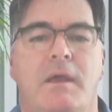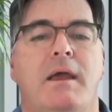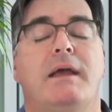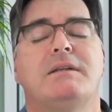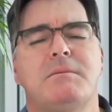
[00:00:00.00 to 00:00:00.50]

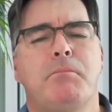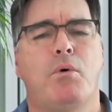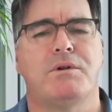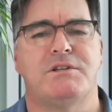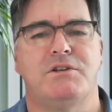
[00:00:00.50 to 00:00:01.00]
It's
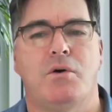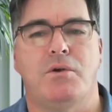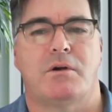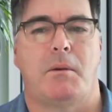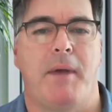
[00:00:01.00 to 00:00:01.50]
important to know
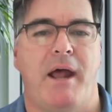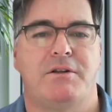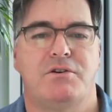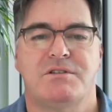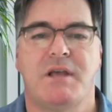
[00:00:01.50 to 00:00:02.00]
your
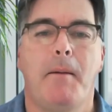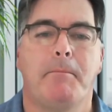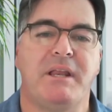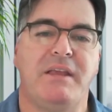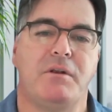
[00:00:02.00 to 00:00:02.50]
competitors,
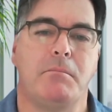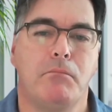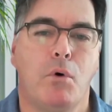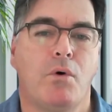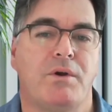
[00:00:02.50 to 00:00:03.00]
but even
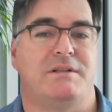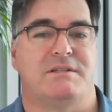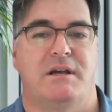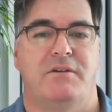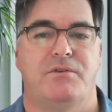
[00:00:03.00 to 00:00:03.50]
more
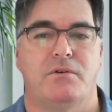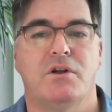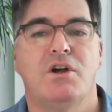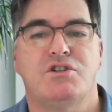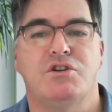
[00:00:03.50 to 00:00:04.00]
insightful
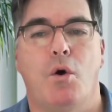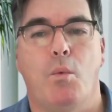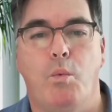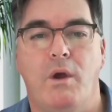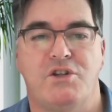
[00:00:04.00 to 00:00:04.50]
to know
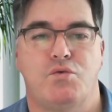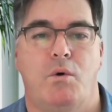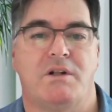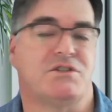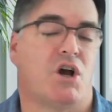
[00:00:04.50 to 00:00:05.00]
which
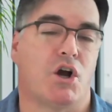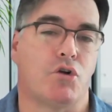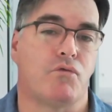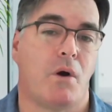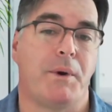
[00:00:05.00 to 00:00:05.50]
ones are
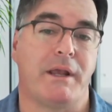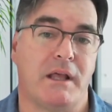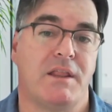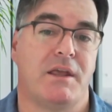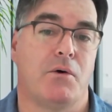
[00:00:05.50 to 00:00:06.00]
growing
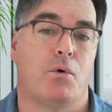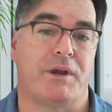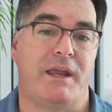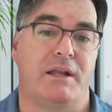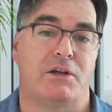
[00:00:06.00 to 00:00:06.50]
their
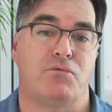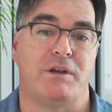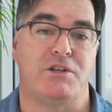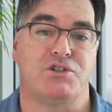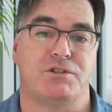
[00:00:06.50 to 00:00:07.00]
organic
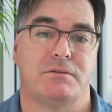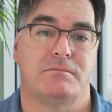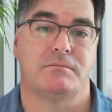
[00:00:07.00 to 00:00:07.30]
reach.